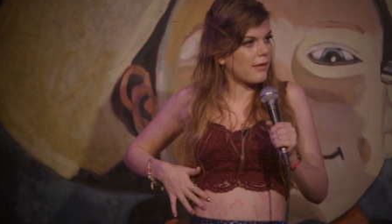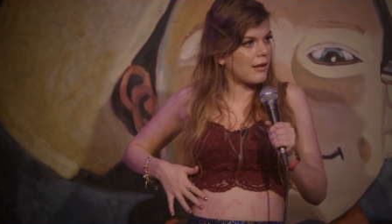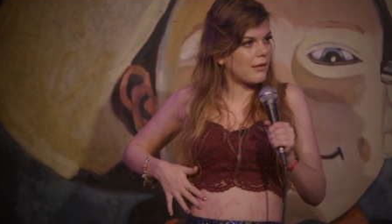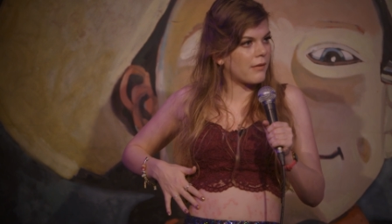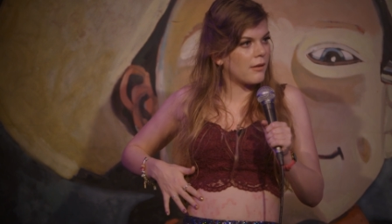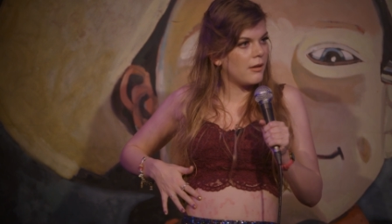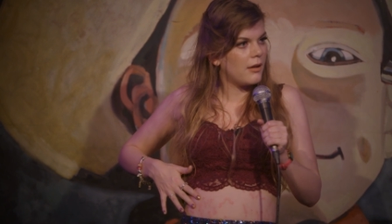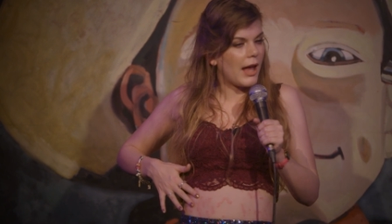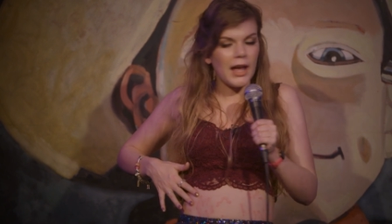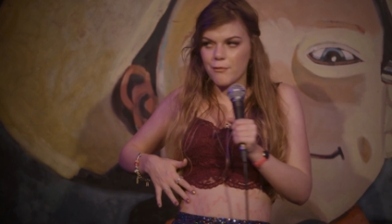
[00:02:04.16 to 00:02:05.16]
cells
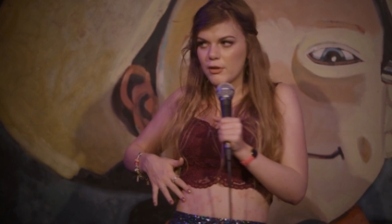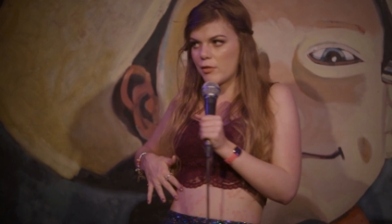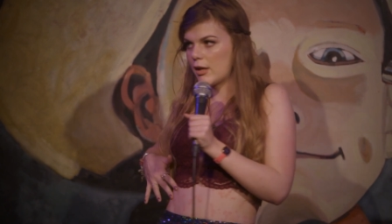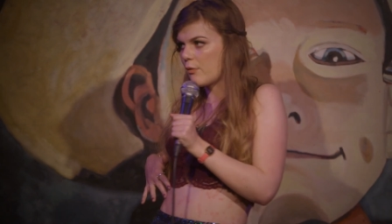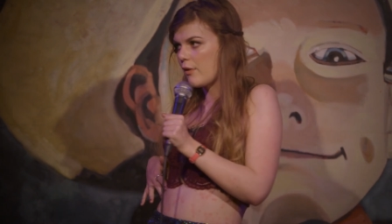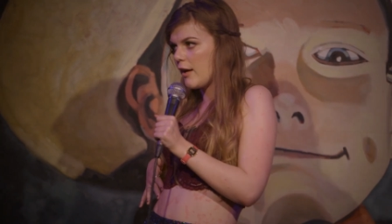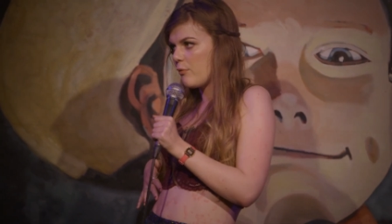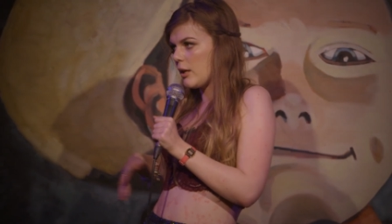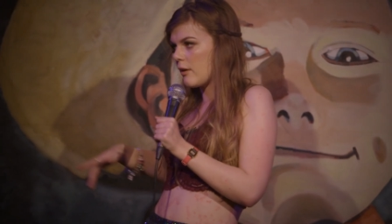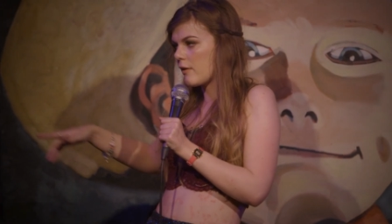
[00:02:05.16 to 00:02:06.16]
every three to five
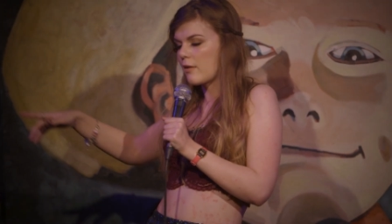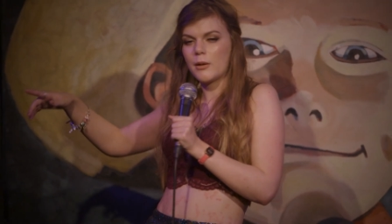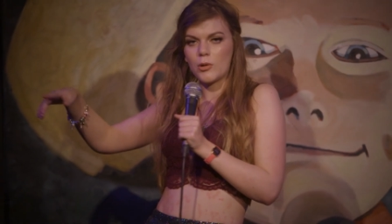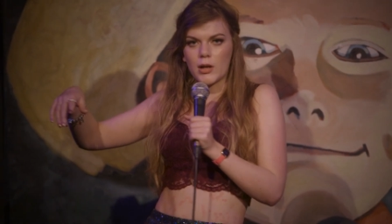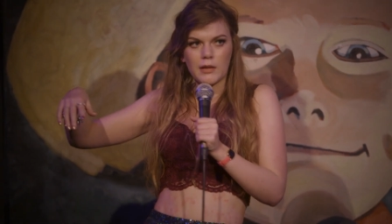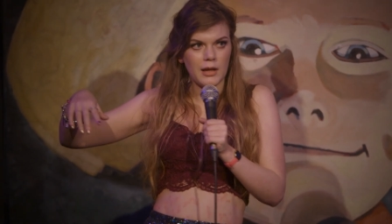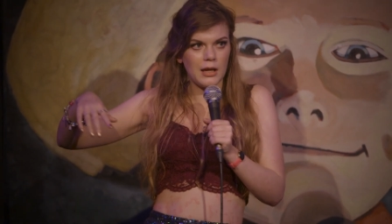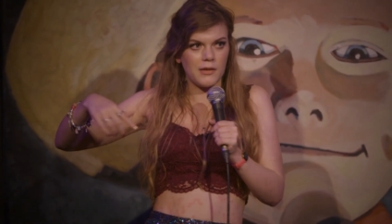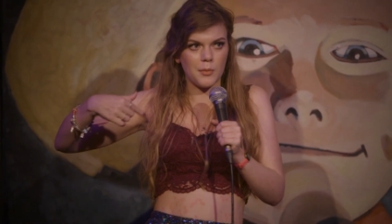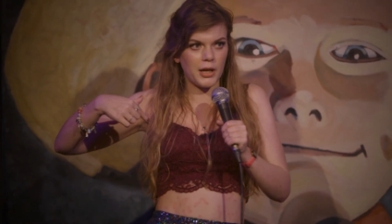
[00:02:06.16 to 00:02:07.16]
weeks. That's how long it
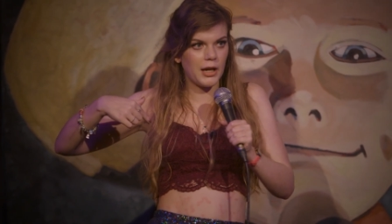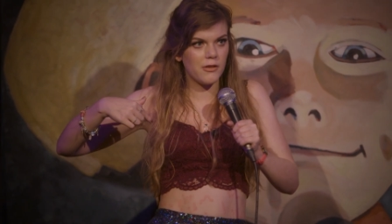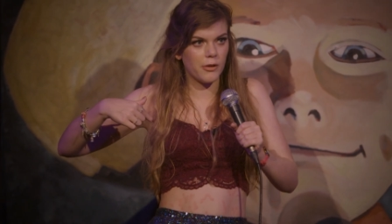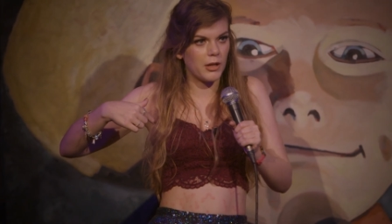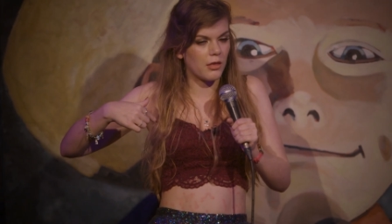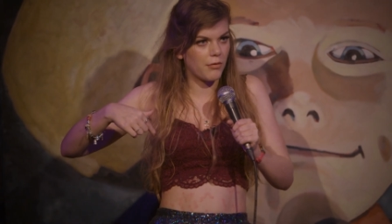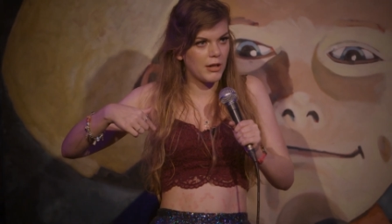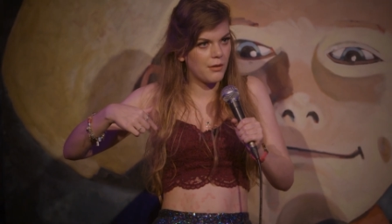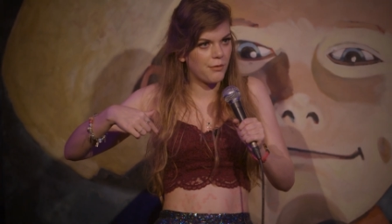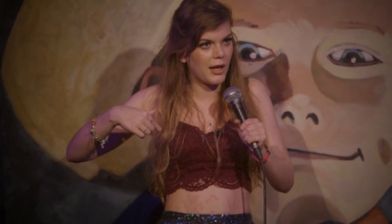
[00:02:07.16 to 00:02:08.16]
takes you. But I do it in
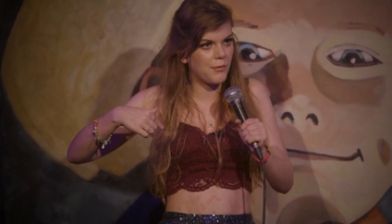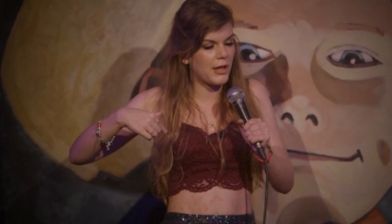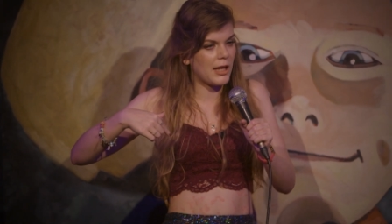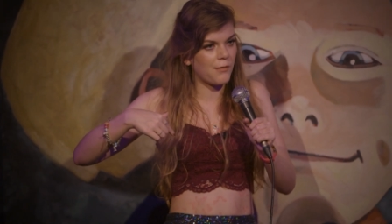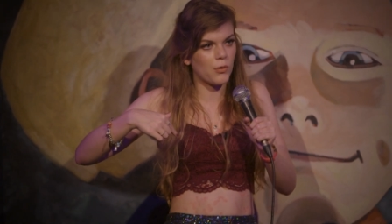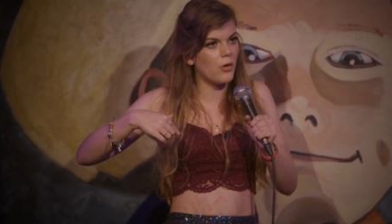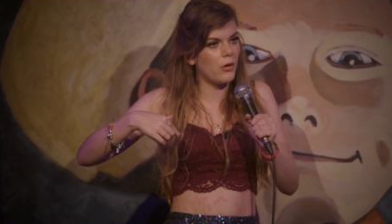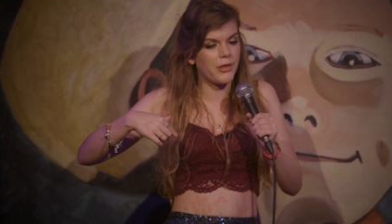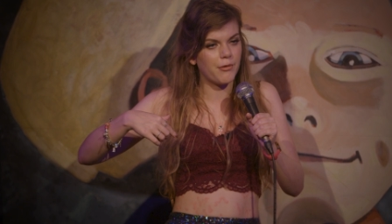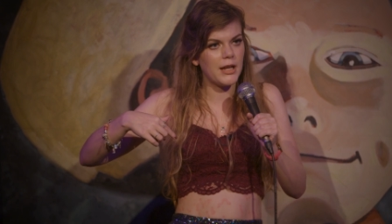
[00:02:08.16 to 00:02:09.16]
three to five days for no
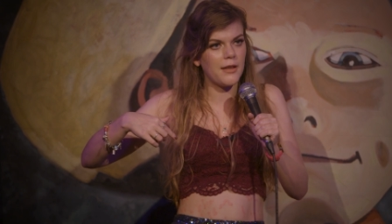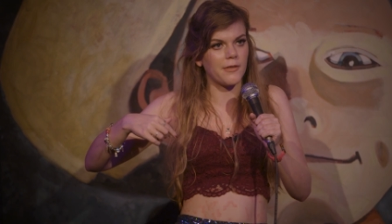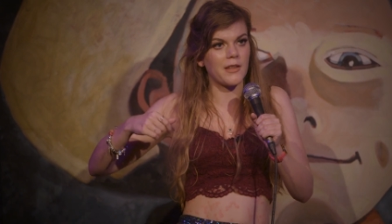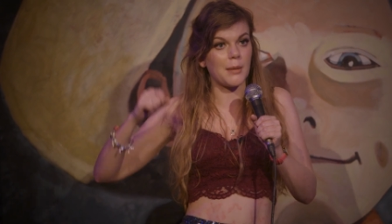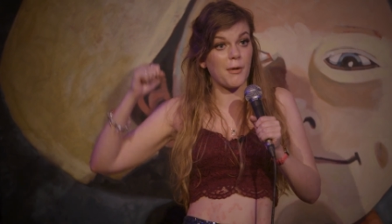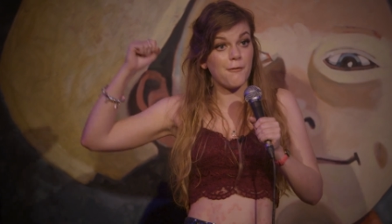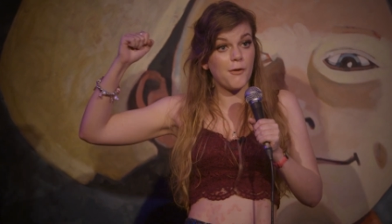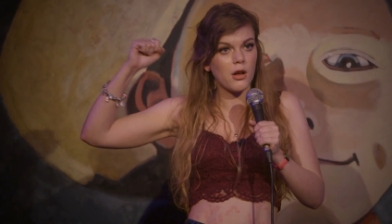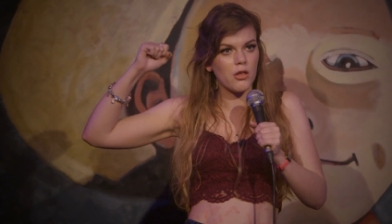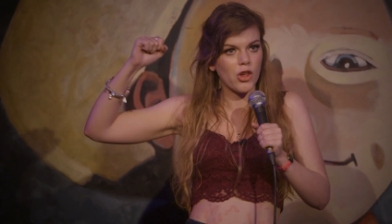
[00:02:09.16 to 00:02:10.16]
other reason than I'm a
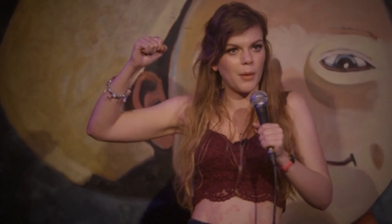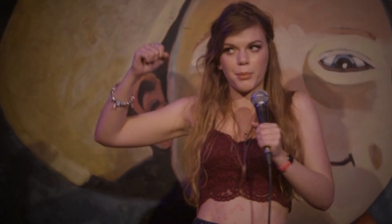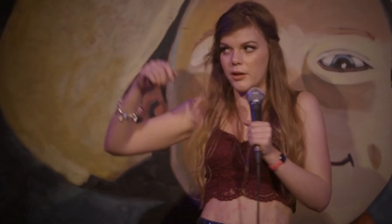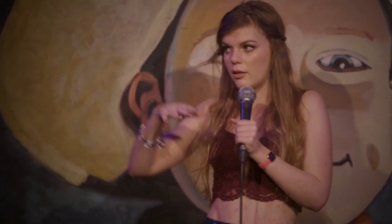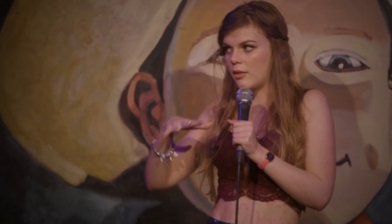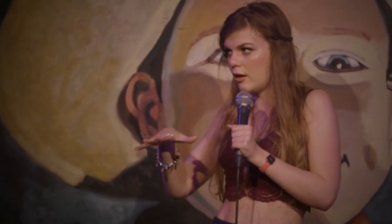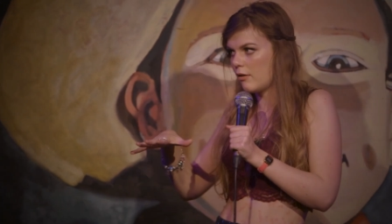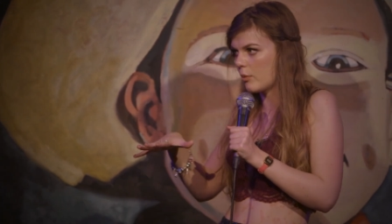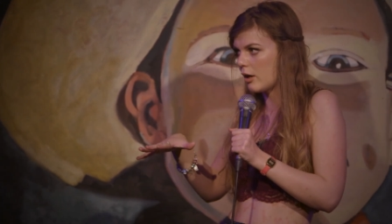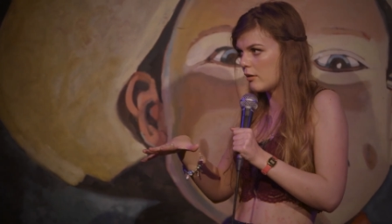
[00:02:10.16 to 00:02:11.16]
fucking champion. That is why.